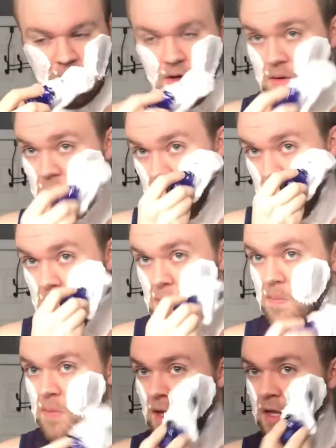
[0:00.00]
Um,
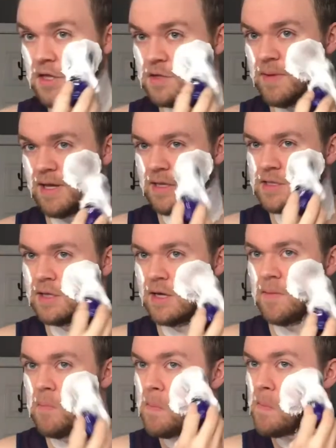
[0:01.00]
and it's about the
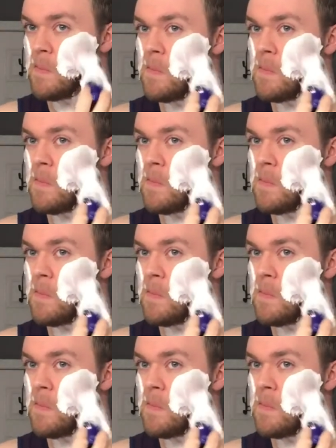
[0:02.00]
same.